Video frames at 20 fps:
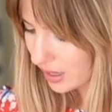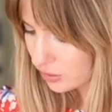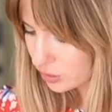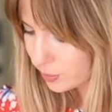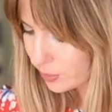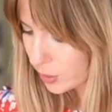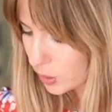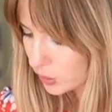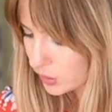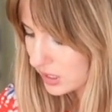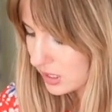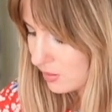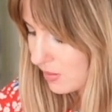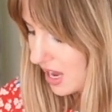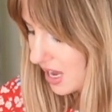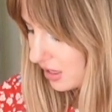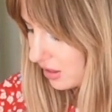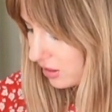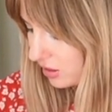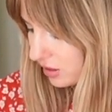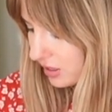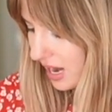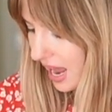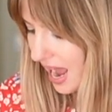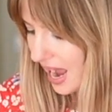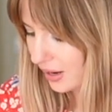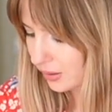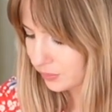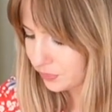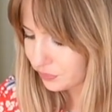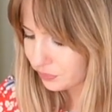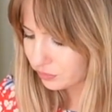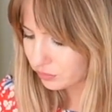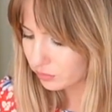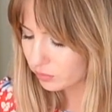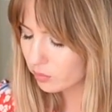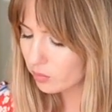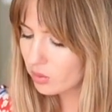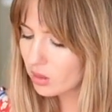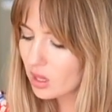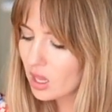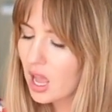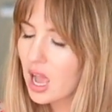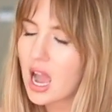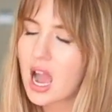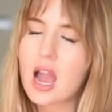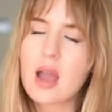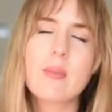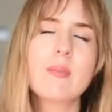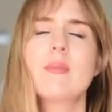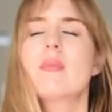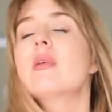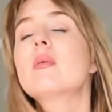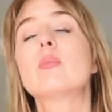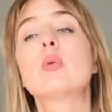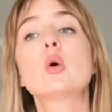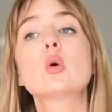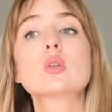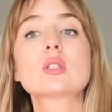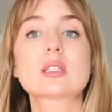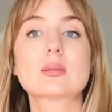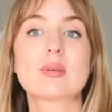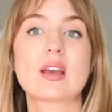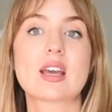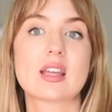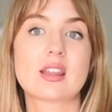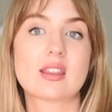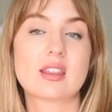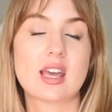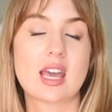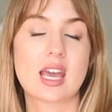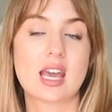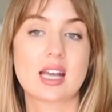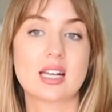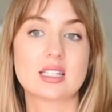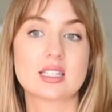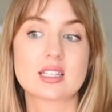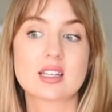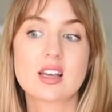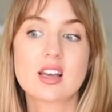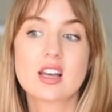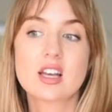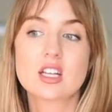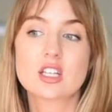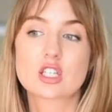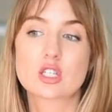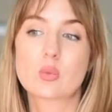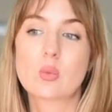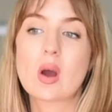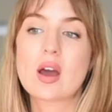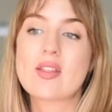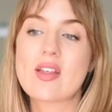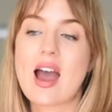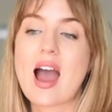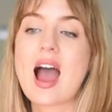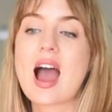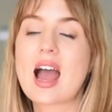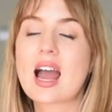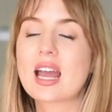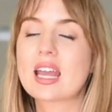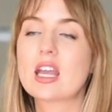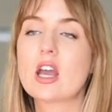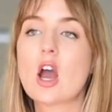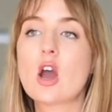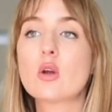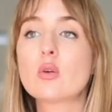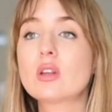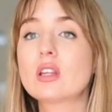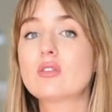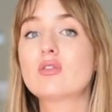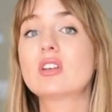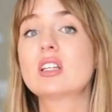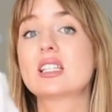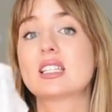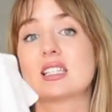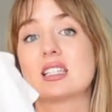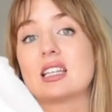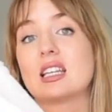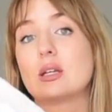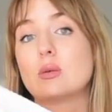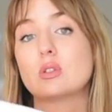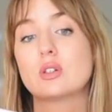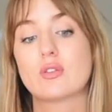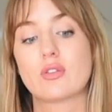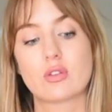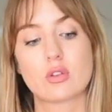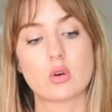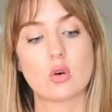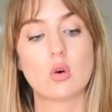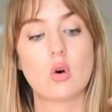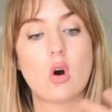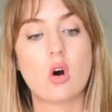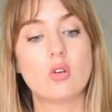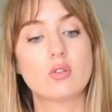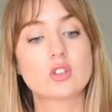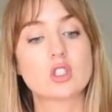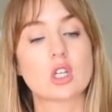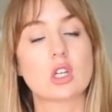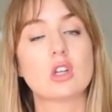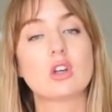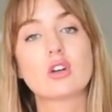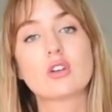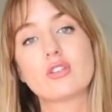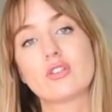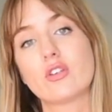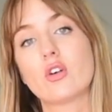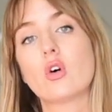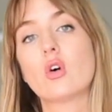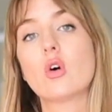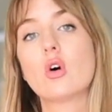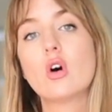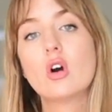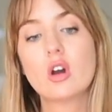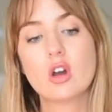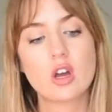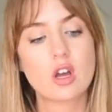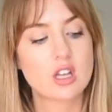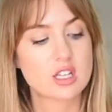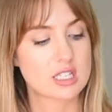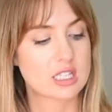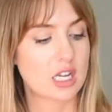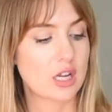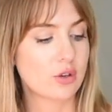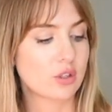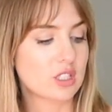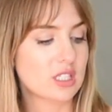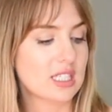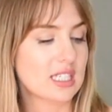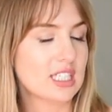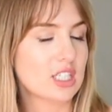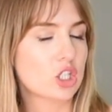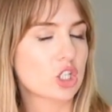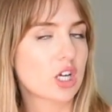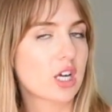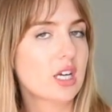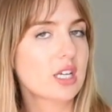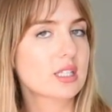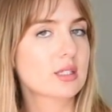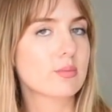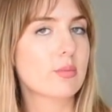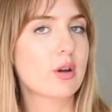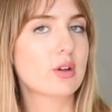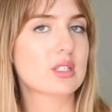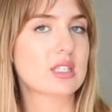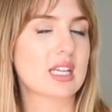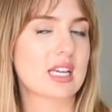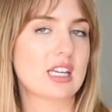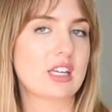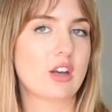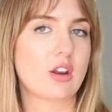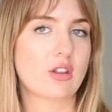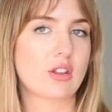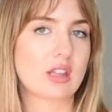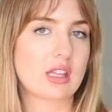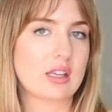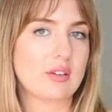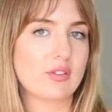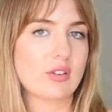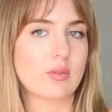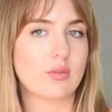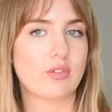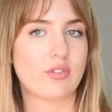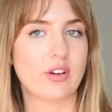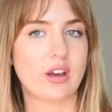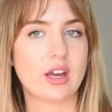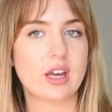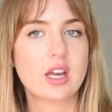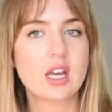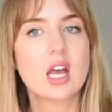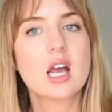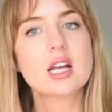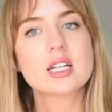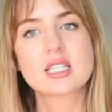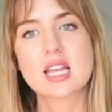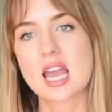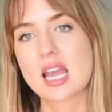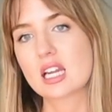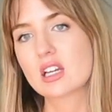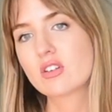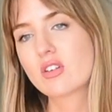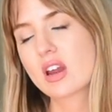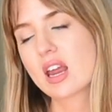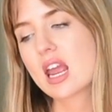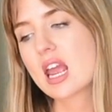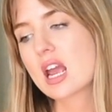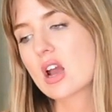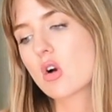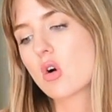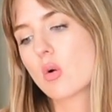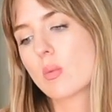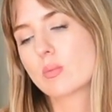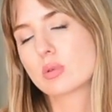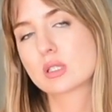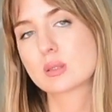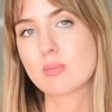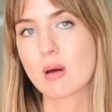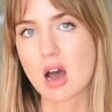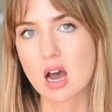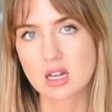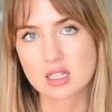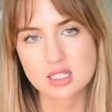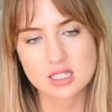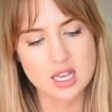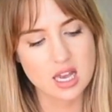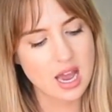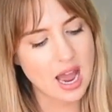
now to Paul Smith. Now, Paul Smith is somewhere that I only recently would have thought of to look for Slogan t-shirts. Mostly, you know, think of them for tailoring or smarter